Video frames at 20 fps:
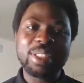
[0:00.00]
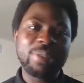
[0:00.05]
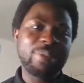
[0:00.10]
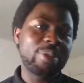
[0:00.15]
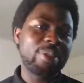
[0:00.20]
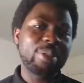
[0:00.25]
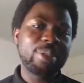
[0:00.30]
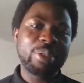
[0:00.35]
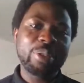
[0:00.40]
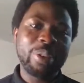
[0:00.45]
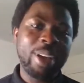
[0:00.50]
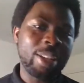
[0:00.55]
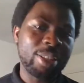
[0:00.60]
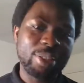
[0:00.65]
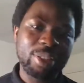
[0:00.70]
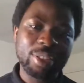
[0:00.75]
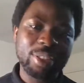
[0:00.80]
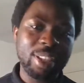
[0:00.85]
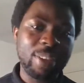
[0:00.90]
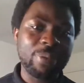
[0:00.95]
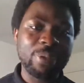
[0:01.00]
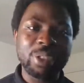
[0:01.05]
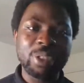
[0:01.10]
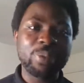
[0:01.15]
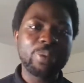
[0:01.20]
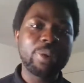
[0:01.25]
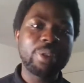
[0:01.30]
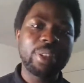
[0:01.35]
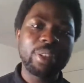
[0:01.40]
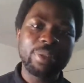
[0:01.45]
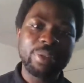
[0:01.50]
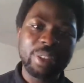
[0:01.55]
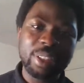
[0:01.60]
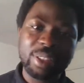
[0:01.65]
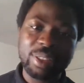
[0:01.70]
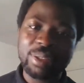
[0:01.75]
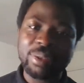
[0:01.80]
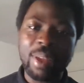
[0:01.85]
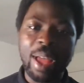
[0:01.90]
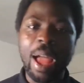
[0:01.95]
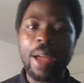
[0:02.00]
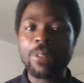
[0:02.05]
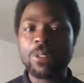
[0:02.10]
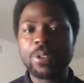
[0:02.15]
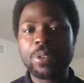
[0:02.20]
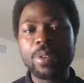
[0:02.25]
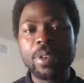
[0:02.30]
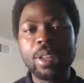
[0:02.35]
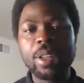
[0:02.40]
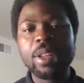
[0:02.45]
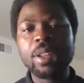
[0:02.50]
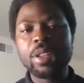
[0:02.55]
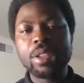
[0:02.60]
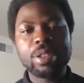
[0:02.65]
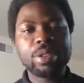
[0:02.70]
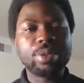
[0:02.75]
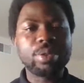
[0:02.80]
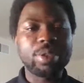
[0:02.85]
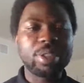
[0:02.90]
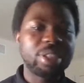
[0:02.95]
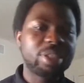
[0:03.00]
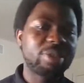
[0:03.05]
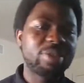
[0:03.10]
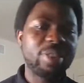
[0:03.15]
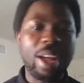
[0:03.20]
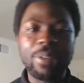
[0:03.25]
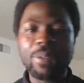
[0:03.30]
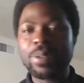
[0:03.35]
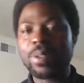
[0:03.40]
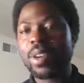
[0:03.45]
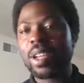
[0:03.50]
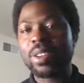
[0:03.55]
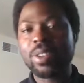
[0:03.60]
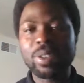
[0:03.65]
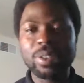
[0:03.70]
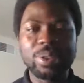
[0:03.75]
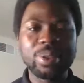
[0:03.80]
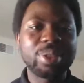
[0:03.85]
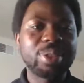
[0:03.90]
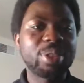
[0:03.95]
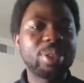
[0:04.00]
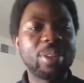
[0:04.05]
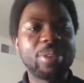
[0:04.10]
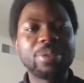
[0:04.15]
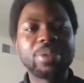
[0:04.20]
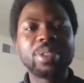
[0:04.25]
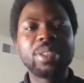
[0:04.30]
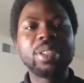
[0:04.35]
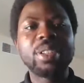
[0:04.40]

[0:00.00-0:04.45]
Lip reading: If you ask yourself, is it worth the risk to have to do this travel and other stuff?